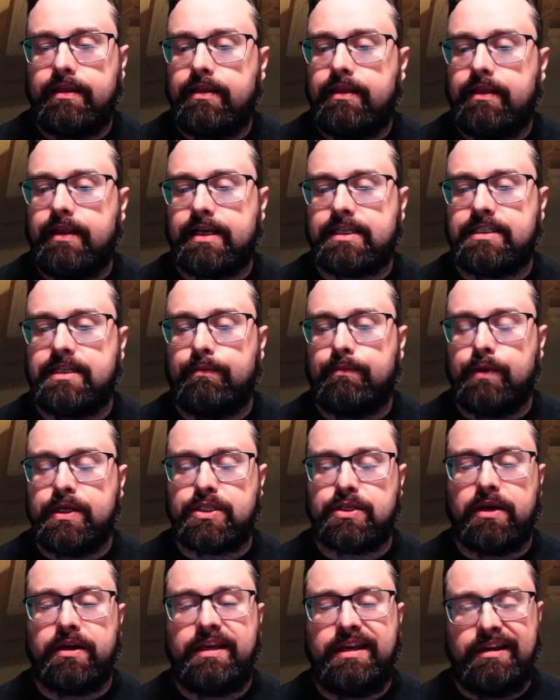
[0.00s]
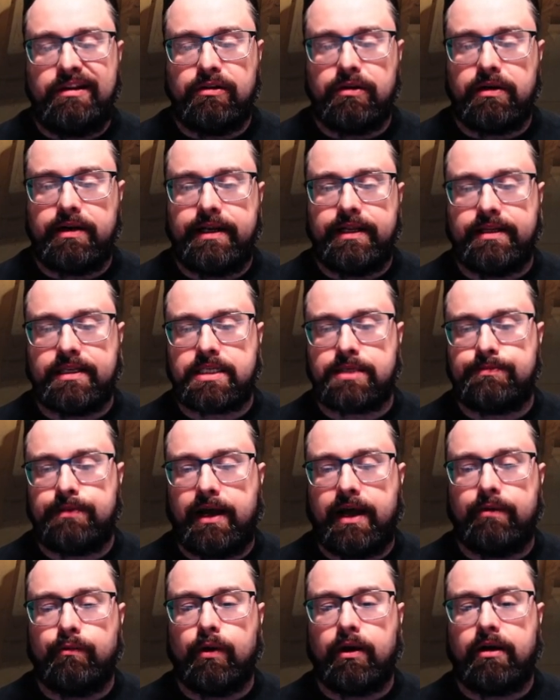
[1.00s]
Next up, we saw a healer in the
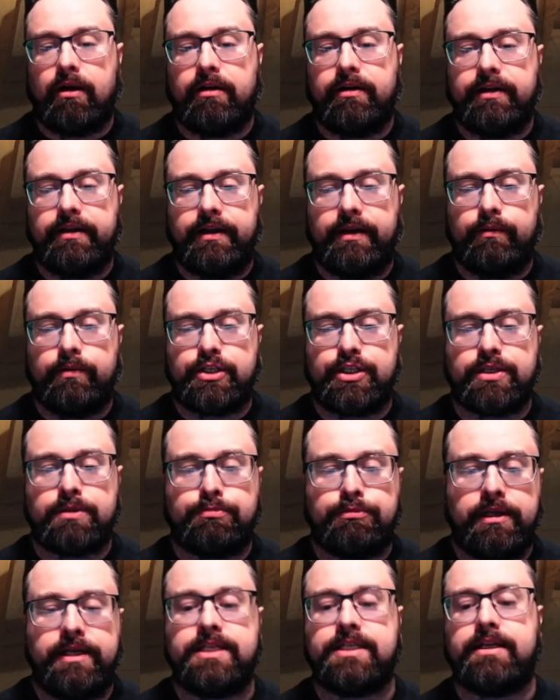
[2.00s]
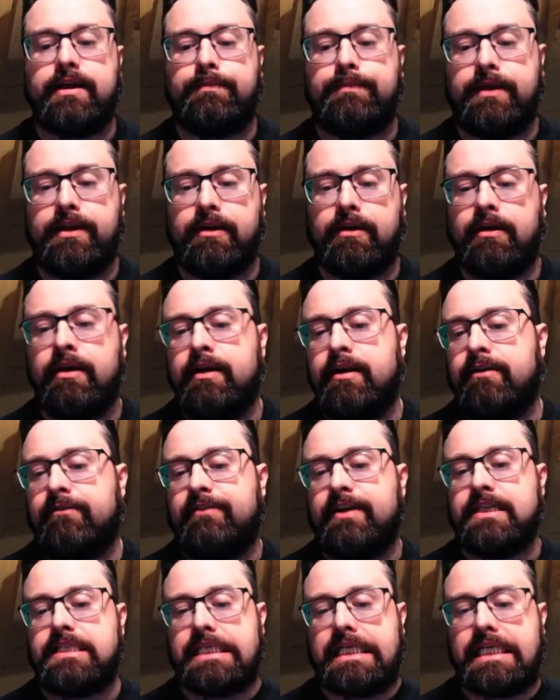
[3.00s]
spot where Carnelian was just placed up here,
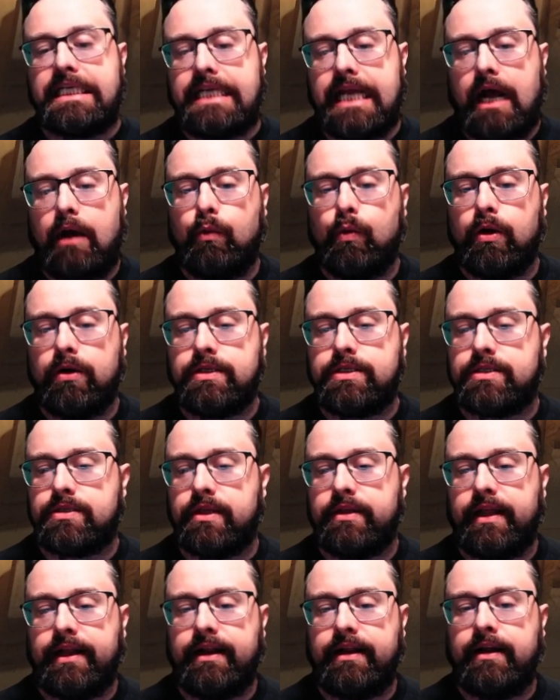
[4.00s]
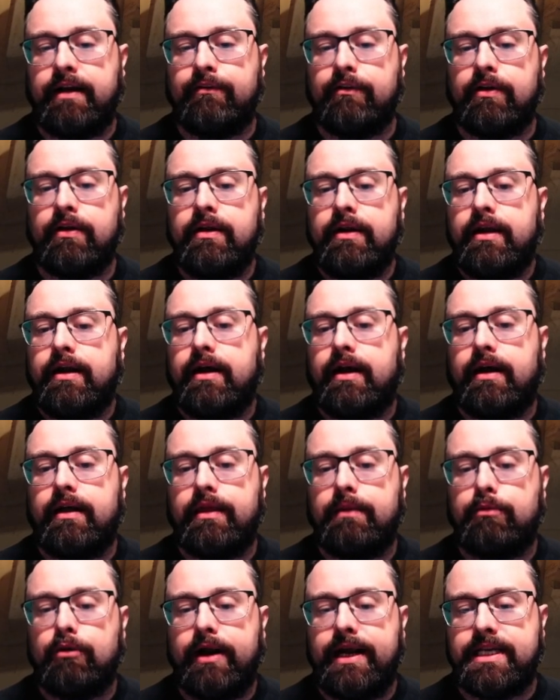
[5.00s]
facing downwards, so they can cover
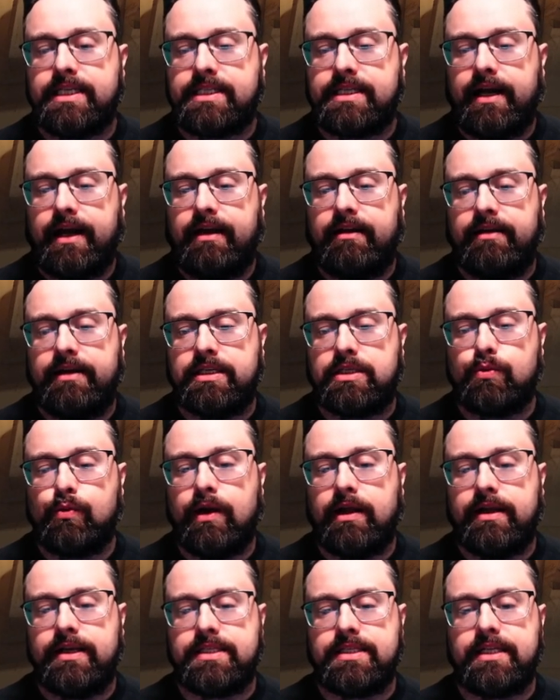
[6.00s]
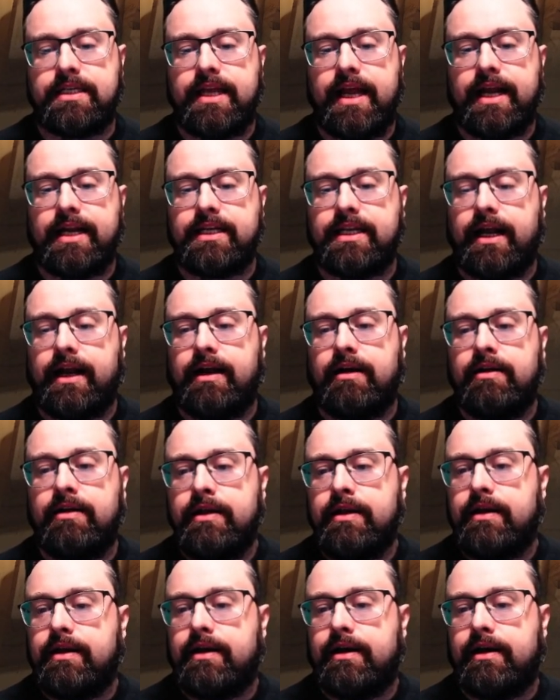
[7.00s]
the Boreas tile as well as the tank tile.
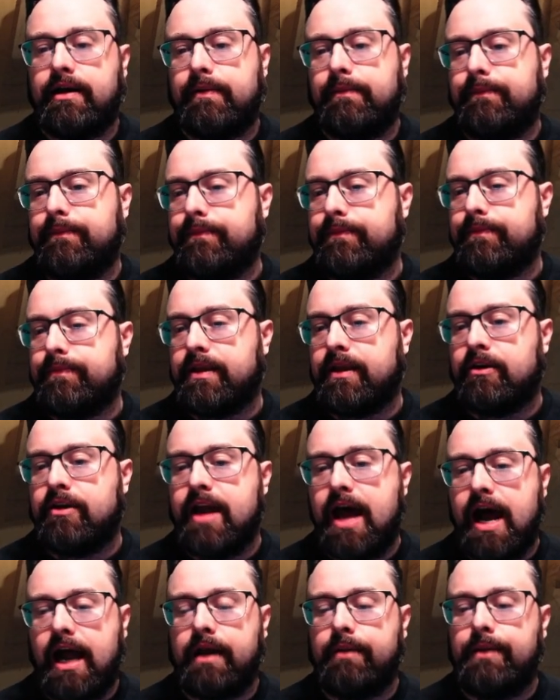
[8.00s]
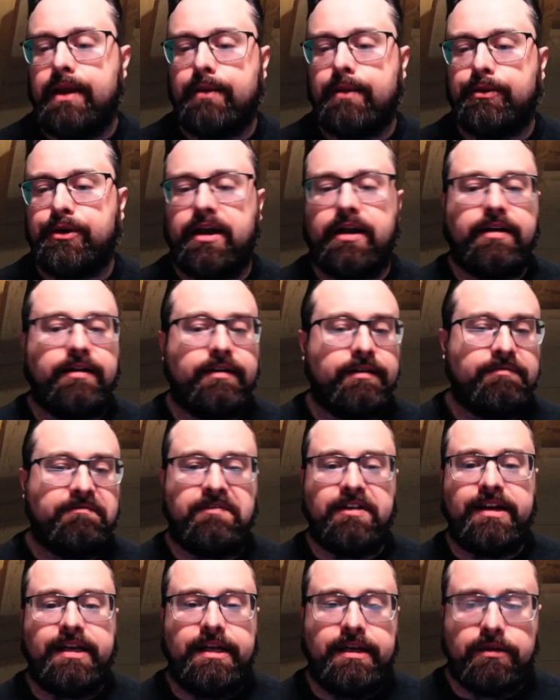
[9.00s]
You're not going to be able to
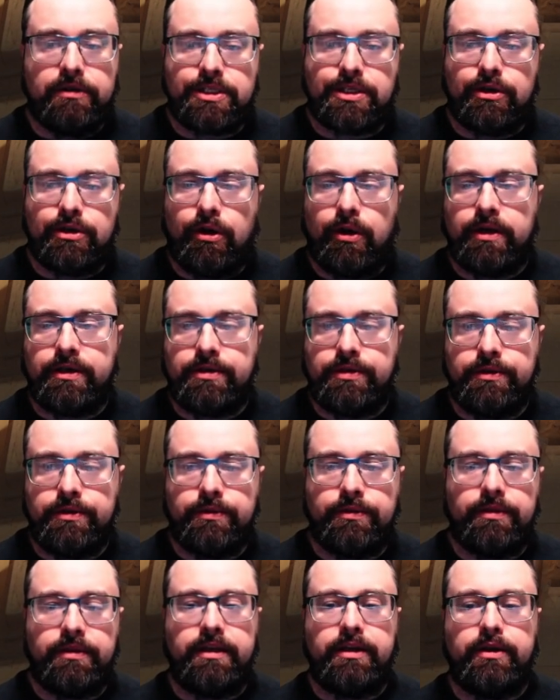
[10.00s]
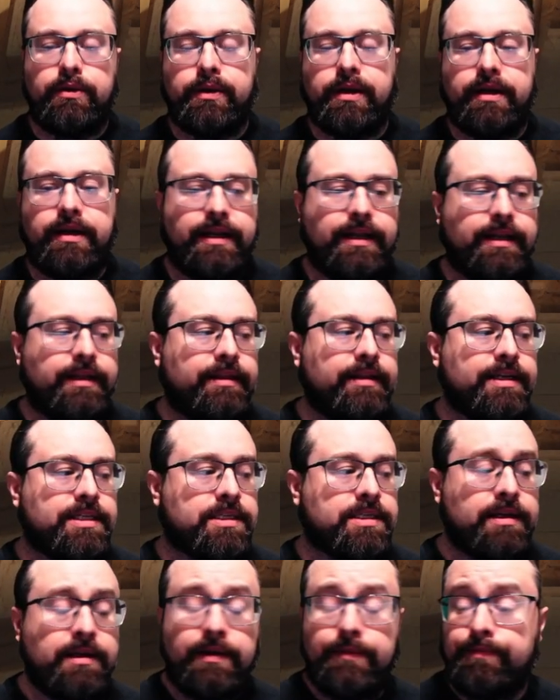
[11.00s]
fit heals onto the unit in this